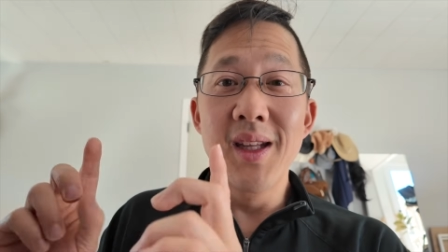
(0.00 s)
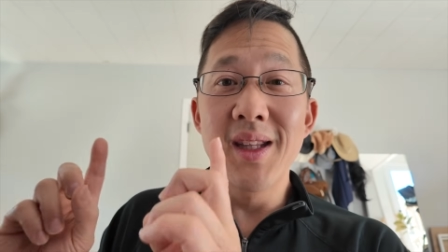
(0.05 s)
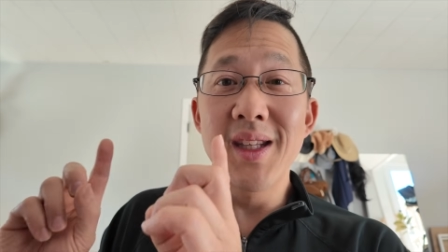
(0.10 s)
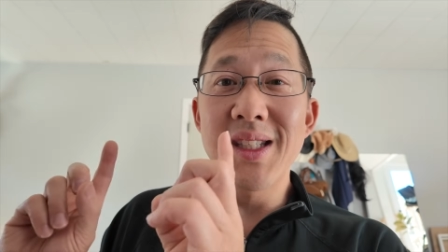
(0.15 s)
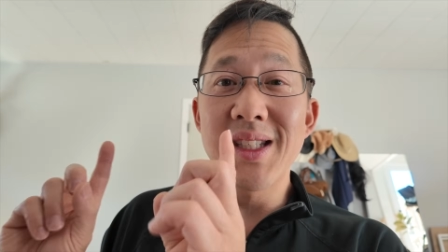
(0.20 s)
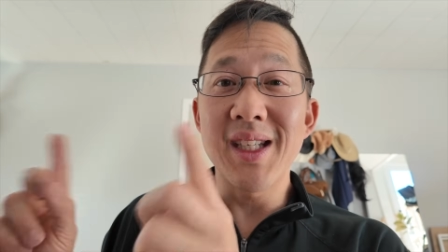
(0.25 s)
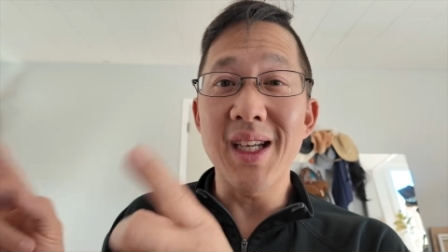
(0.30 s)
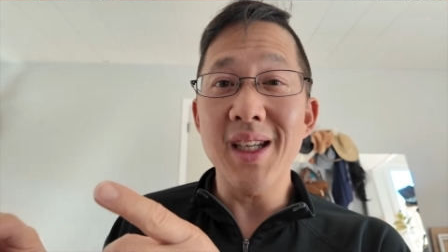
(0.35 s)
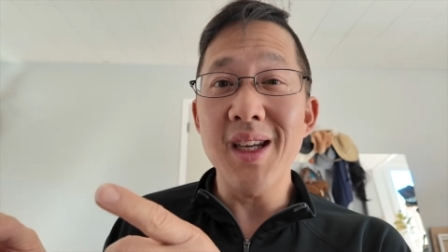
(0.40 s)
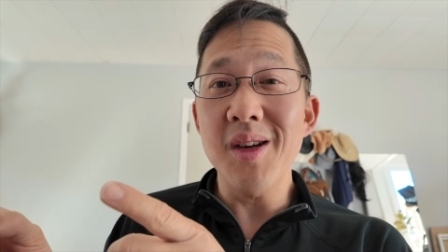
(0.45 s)
The
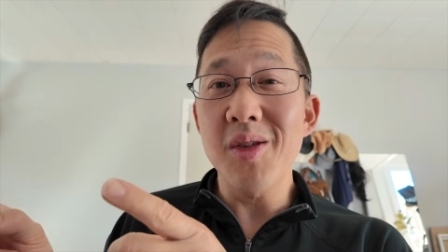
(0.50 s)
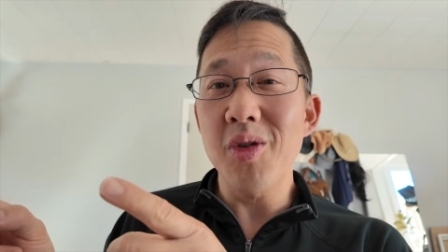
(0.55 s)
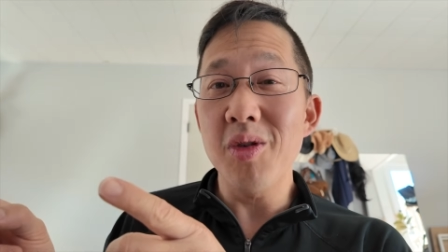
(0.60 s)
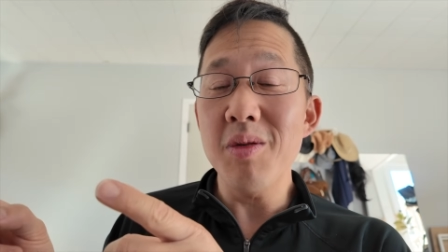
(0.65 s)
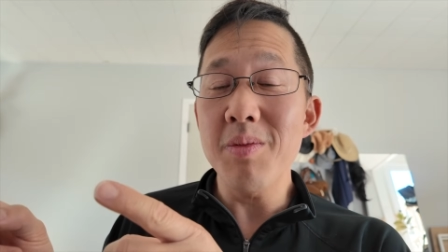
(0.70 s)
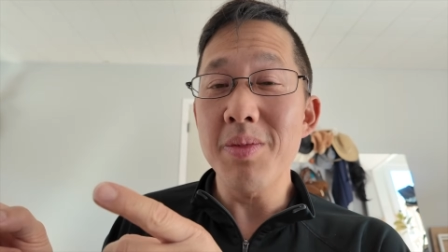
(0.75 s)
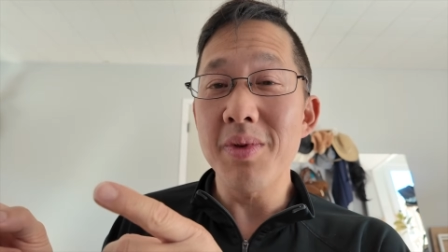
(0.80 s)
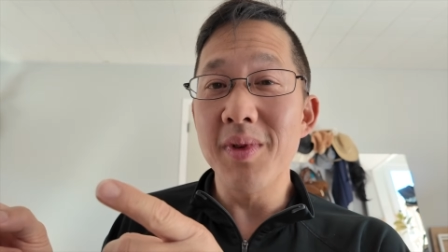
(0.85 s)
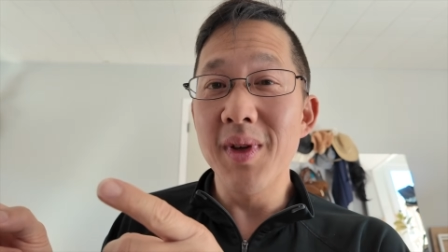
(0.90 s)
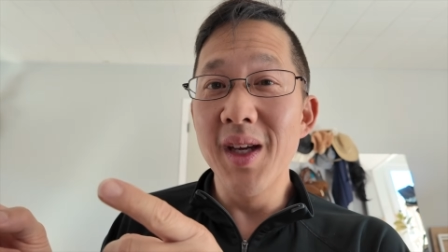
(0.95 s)
second
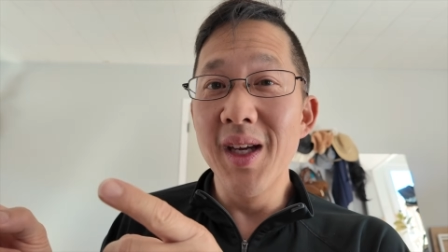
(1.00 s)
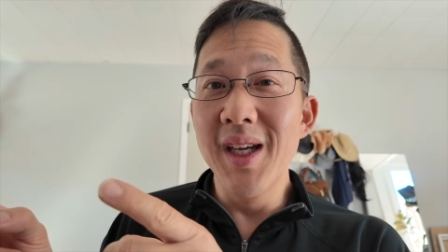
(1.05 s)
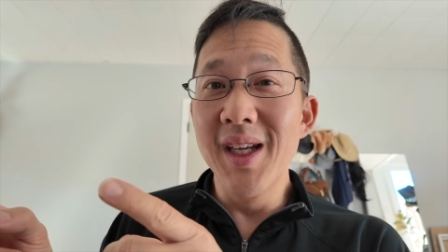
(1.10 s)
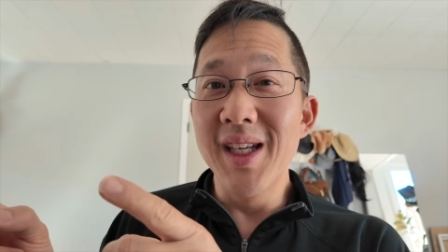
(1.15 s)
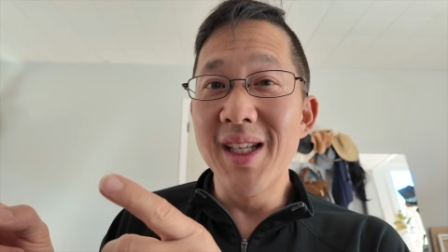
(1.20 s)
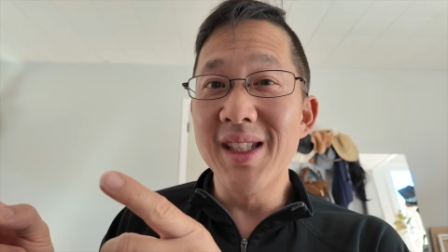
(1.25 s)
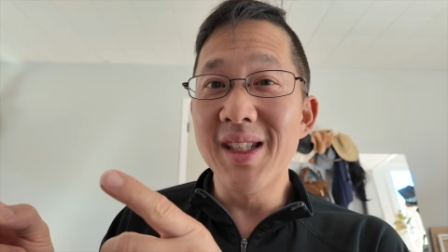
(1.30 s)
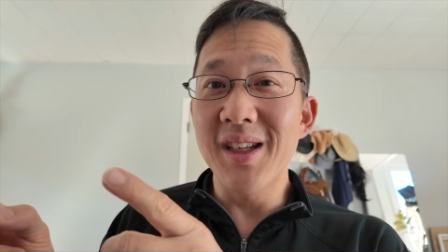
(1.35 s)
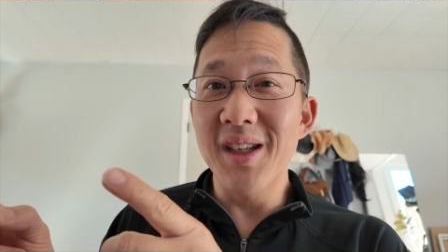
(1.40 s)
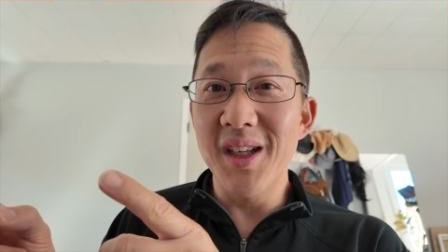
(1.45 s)
group
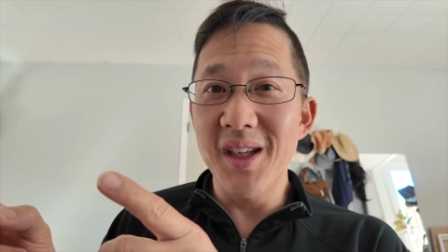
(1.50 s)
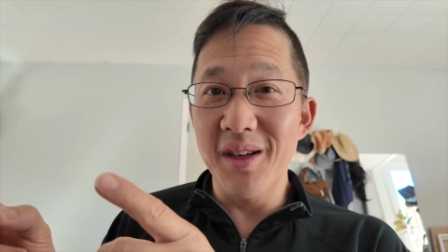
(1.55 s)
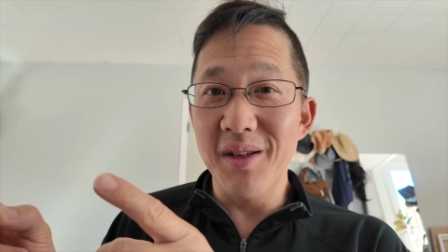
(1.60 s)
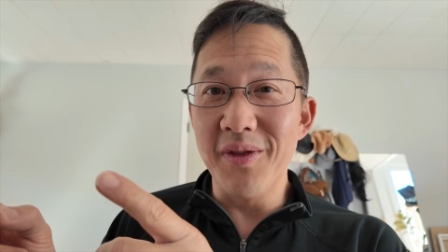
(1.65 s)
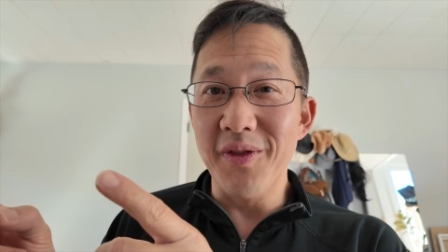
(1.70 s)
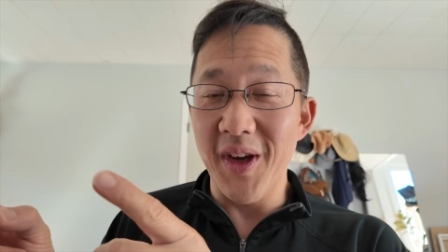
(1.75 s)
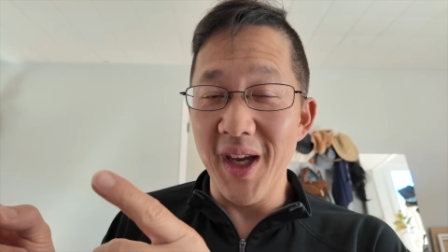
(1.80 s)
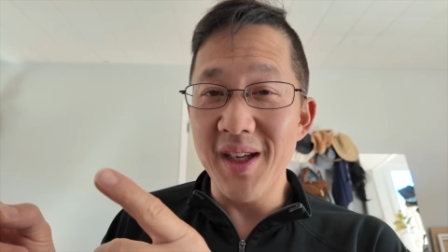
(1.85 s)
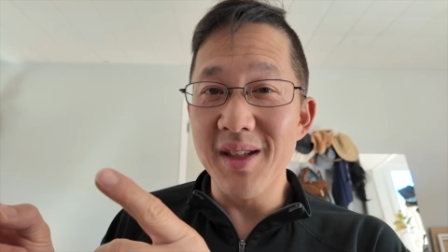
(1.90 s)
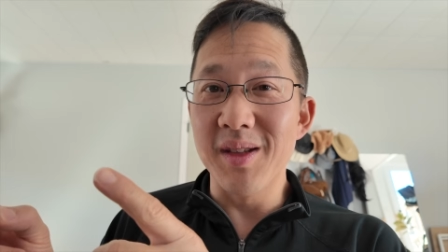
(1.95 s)
is going to get a
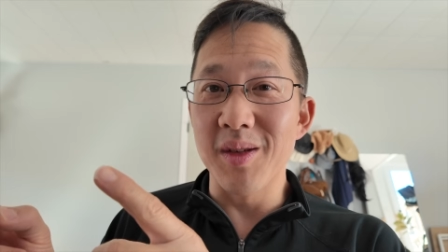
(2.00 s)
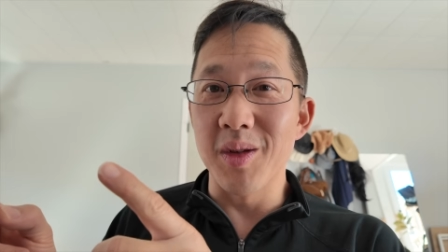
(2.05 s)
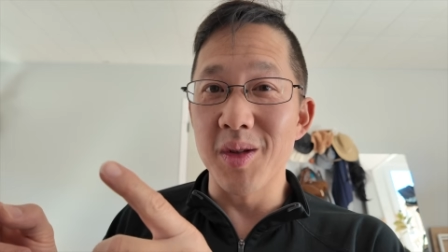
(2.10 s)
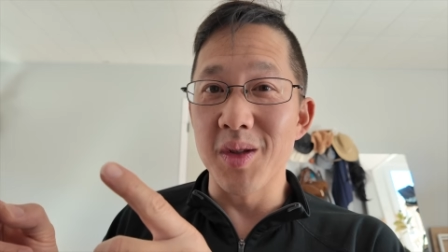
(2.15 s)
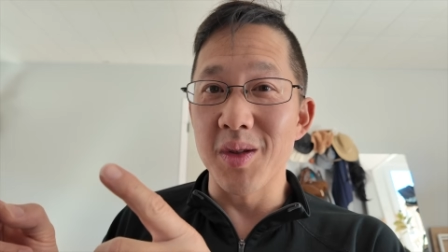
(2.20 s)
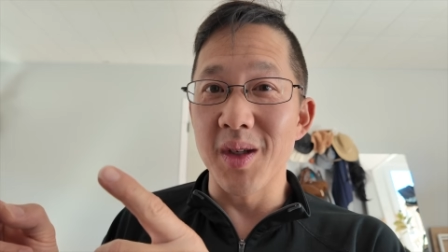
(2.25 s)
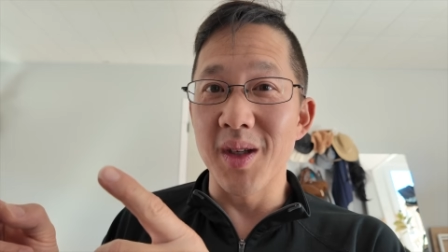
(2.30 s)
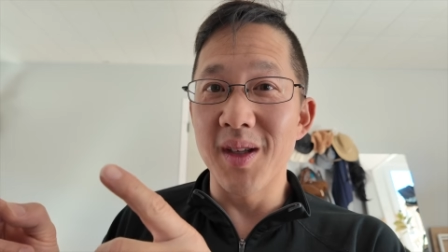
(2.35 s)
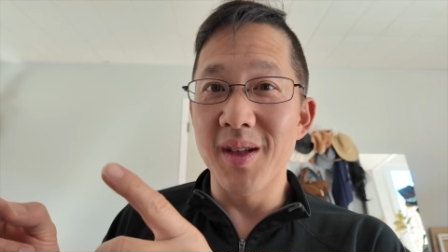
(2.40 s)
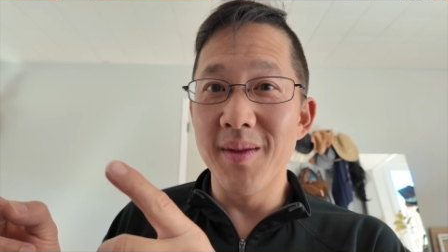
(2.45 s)
fake
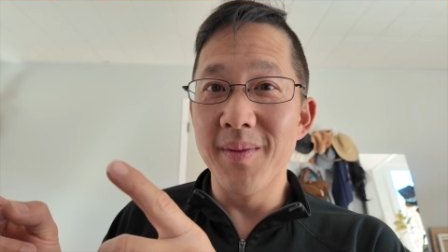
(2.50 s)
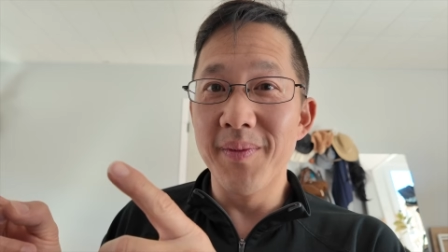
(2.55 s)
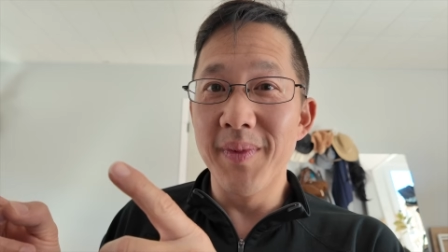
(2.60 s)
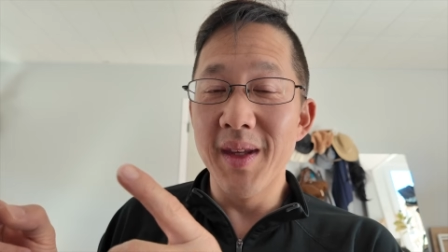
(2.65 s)
surgery